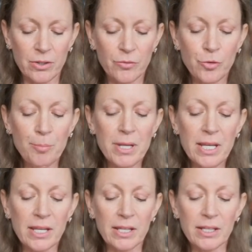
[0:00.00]
For
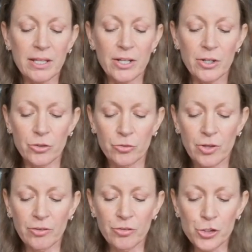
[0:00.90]
me,
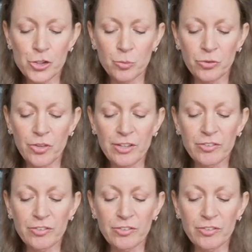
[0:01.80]
transition was the